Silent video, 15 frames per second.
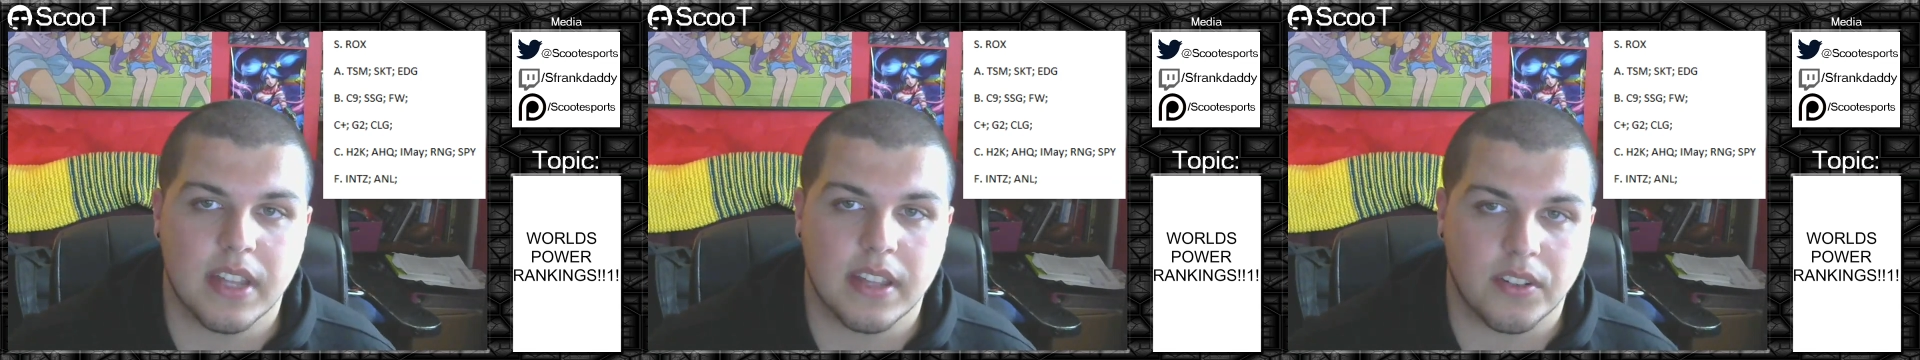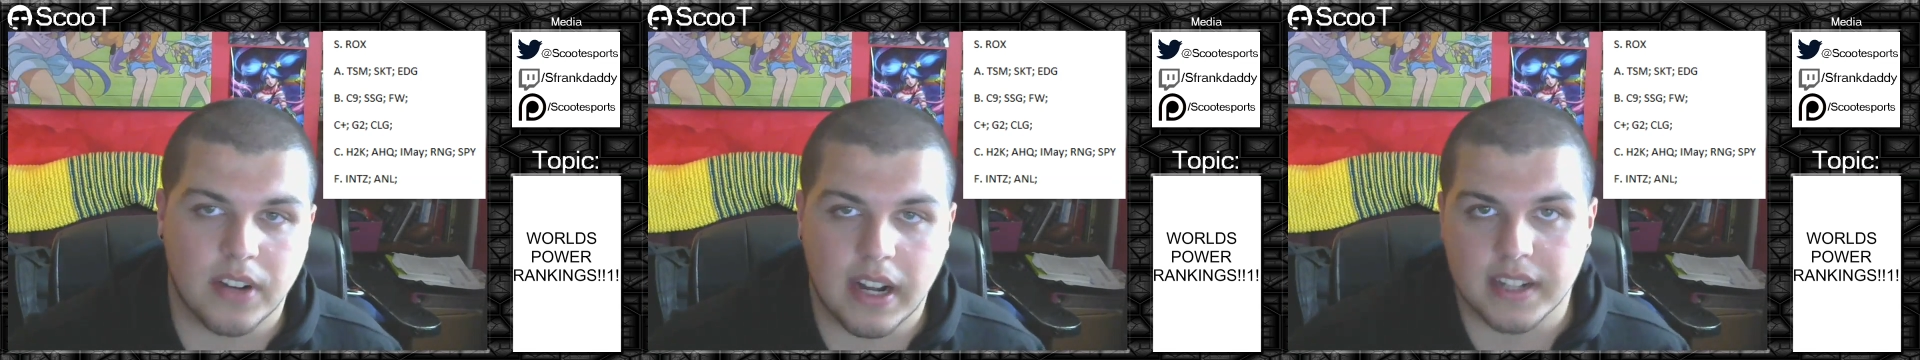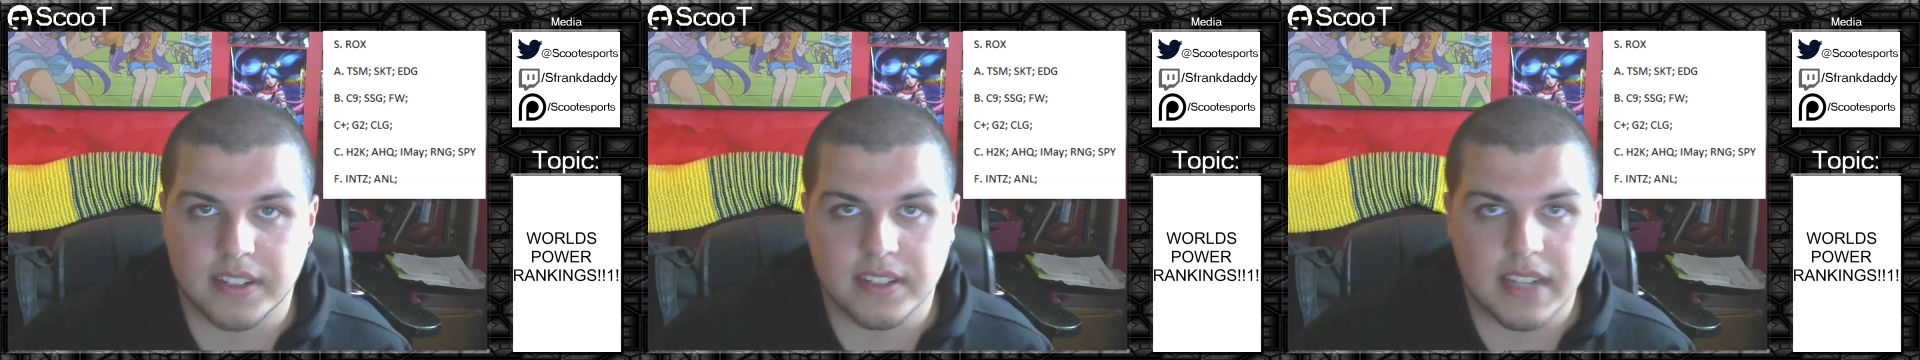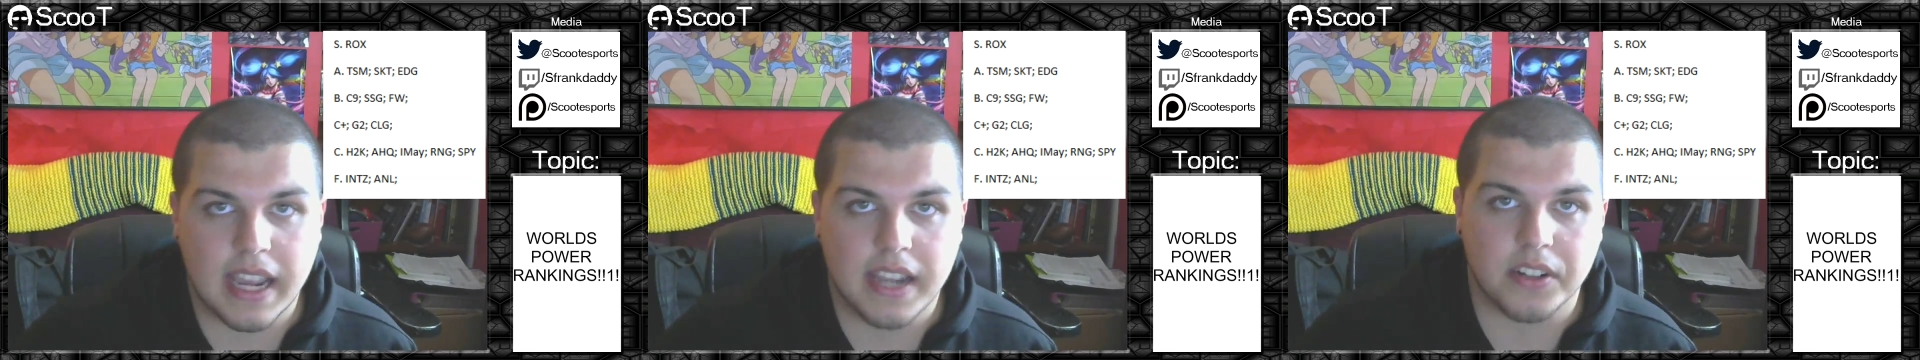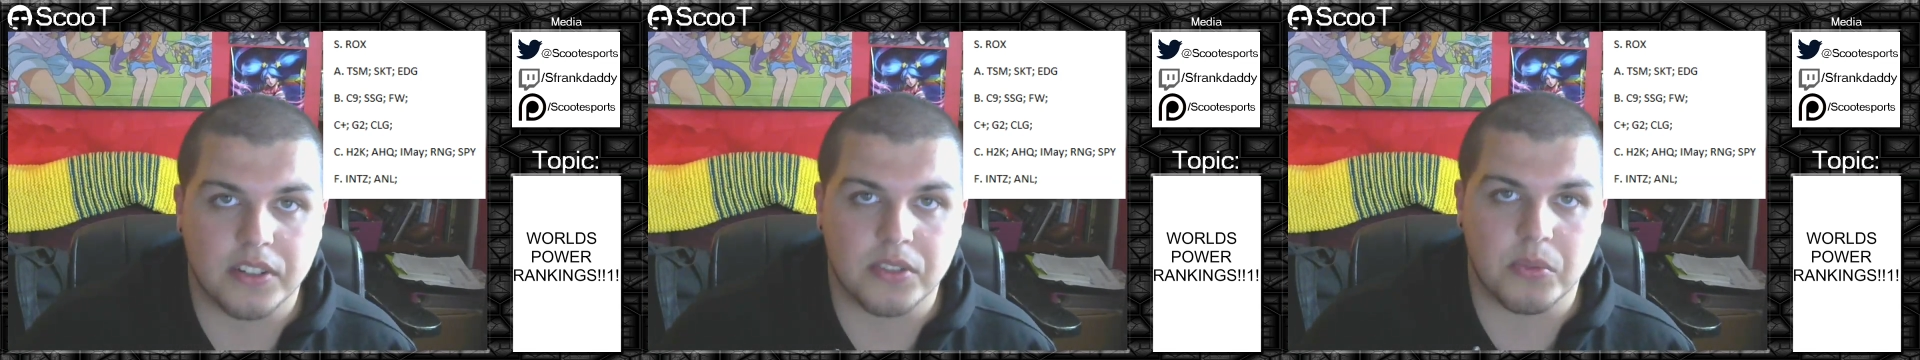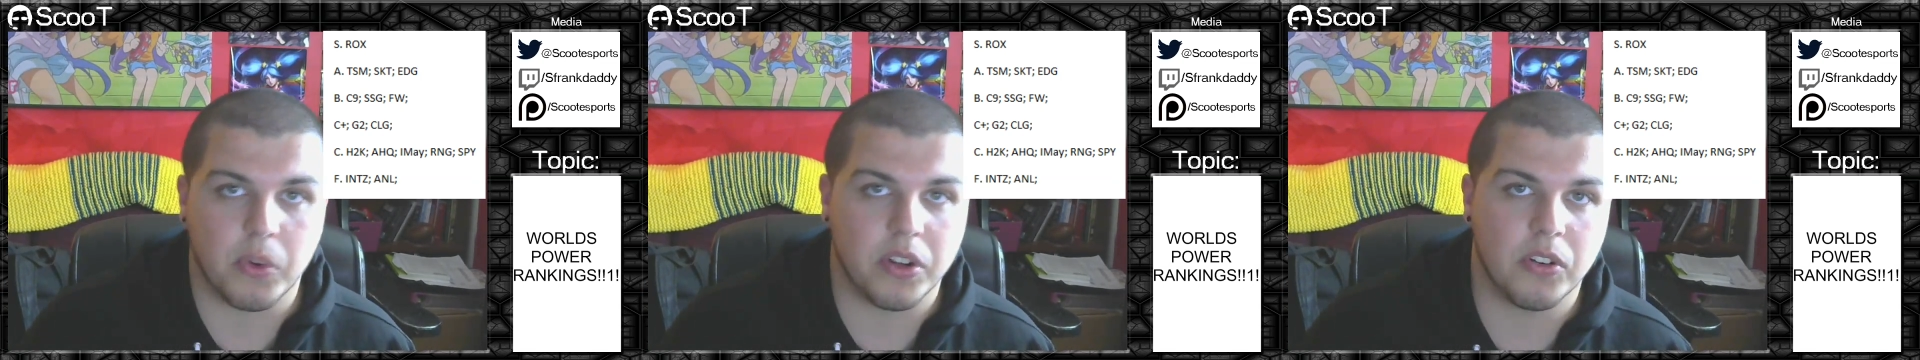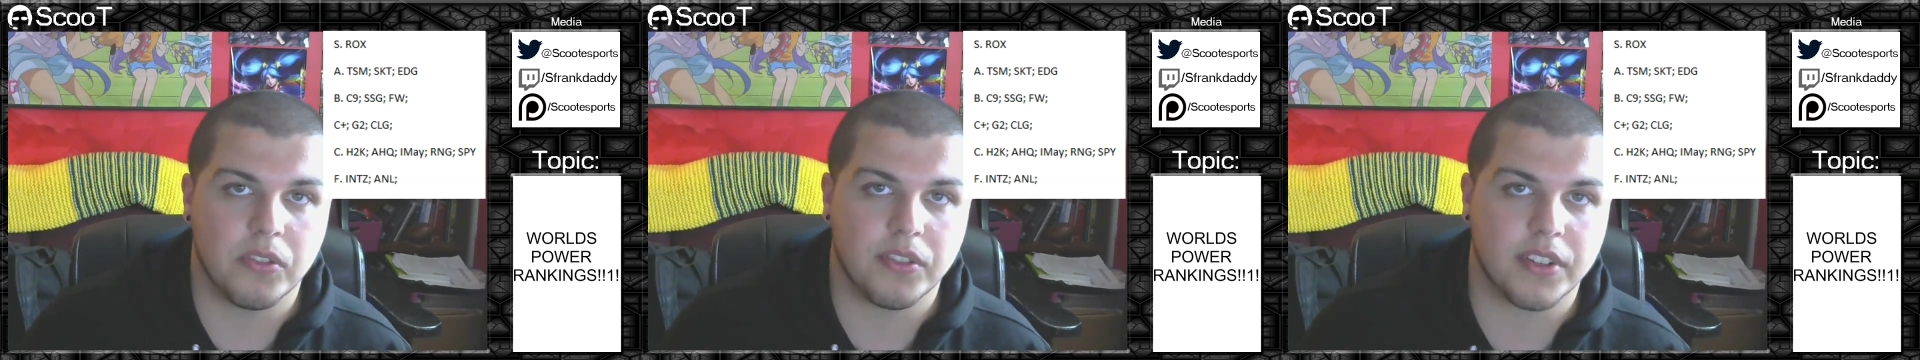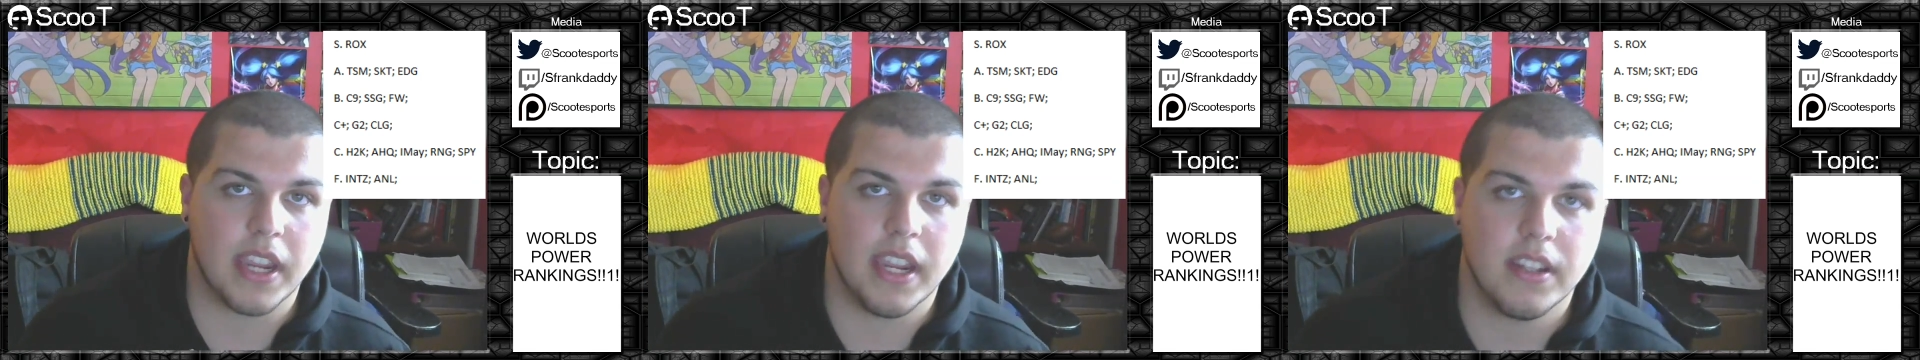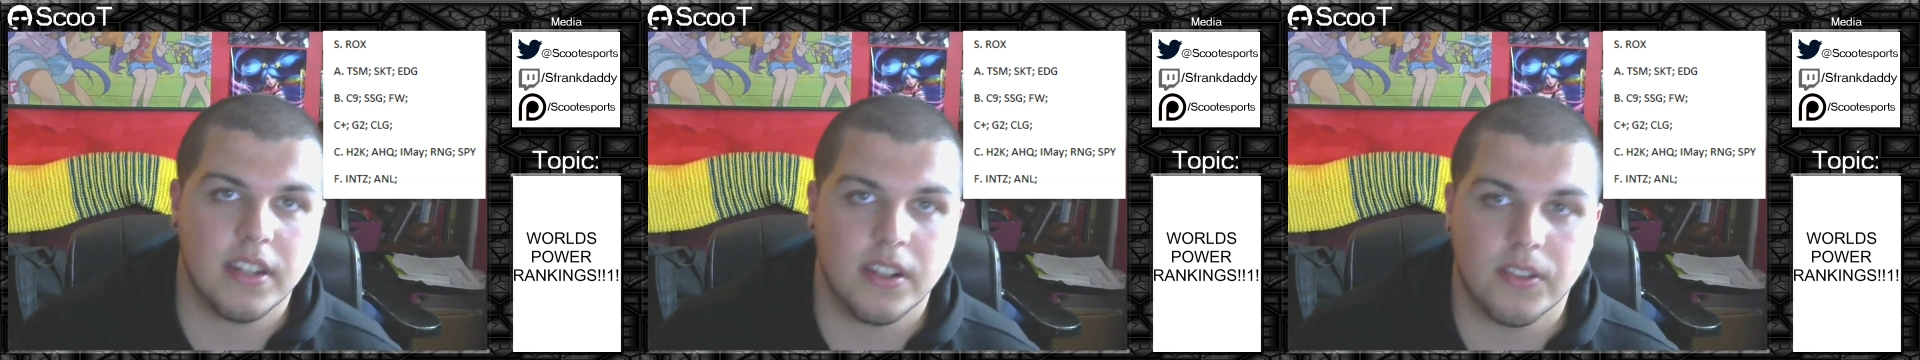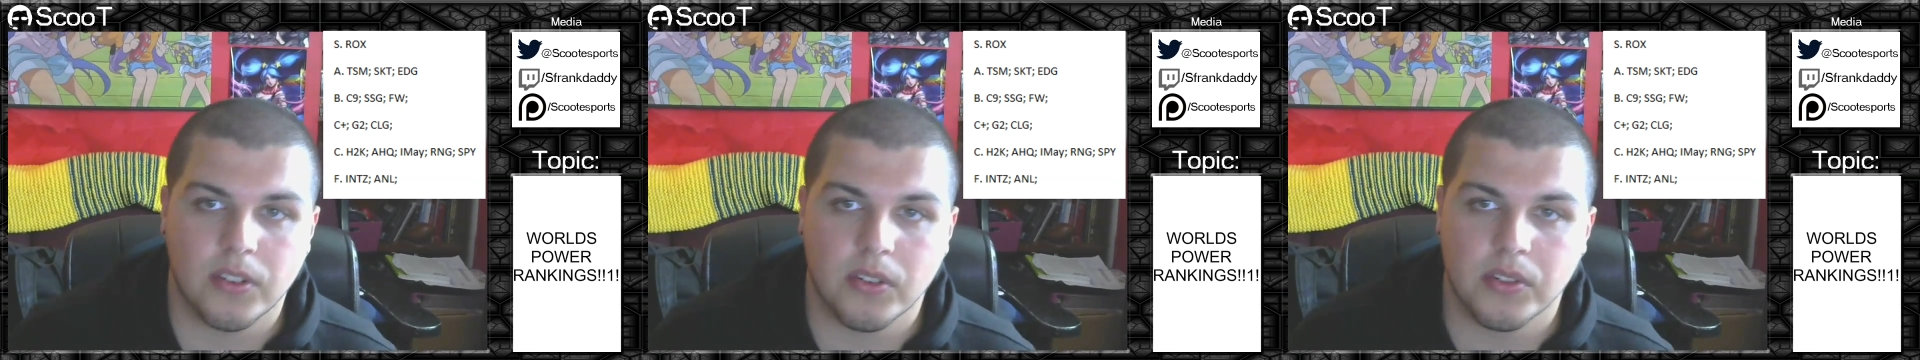that the Rocks Tigers won over
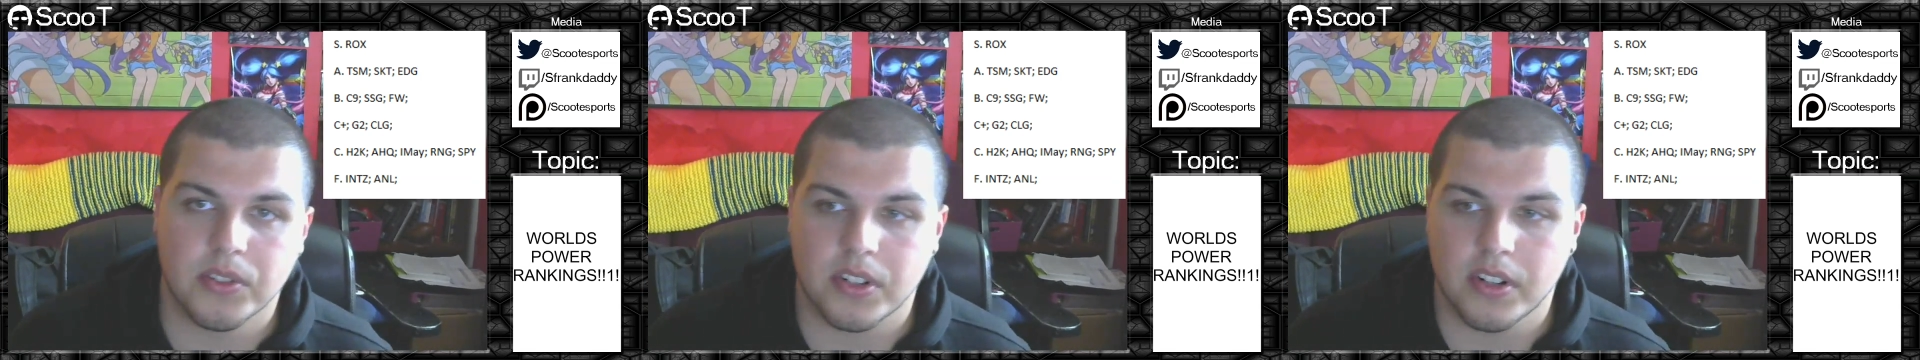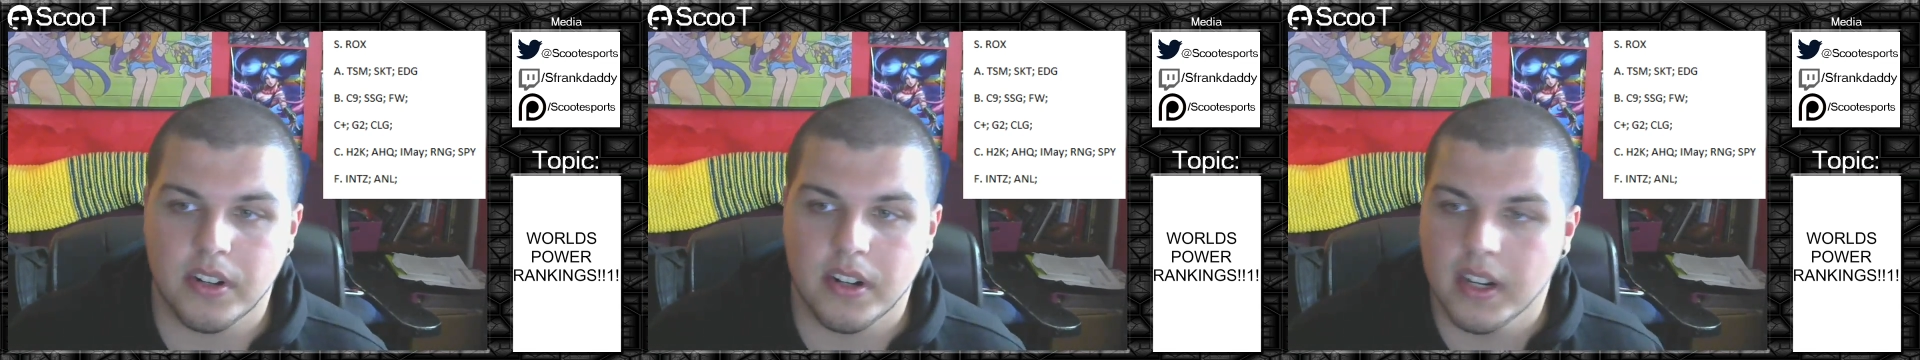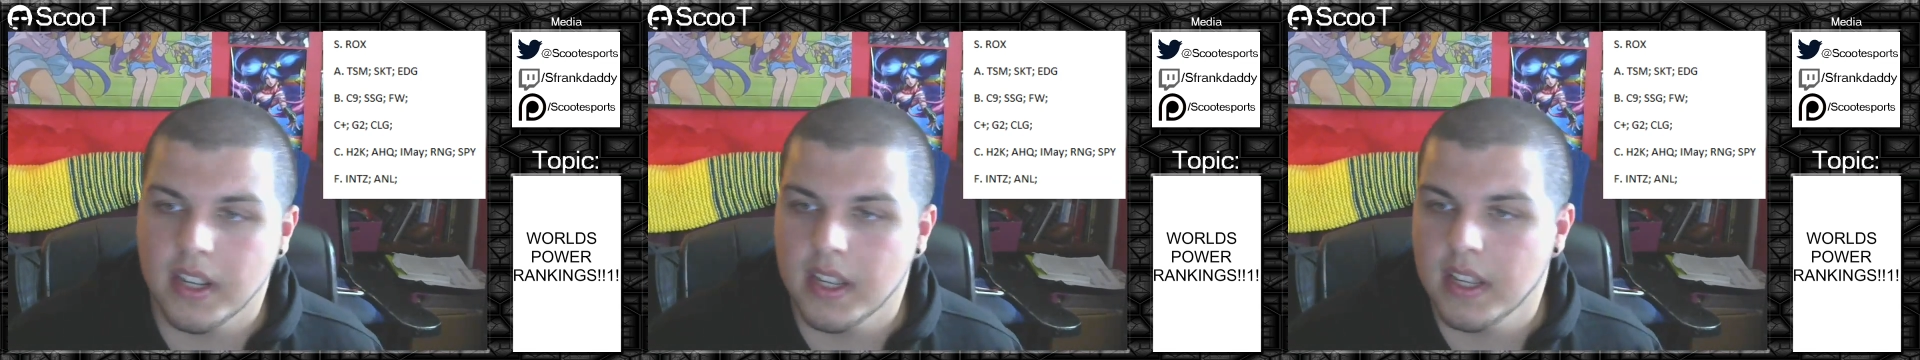KT Rolster,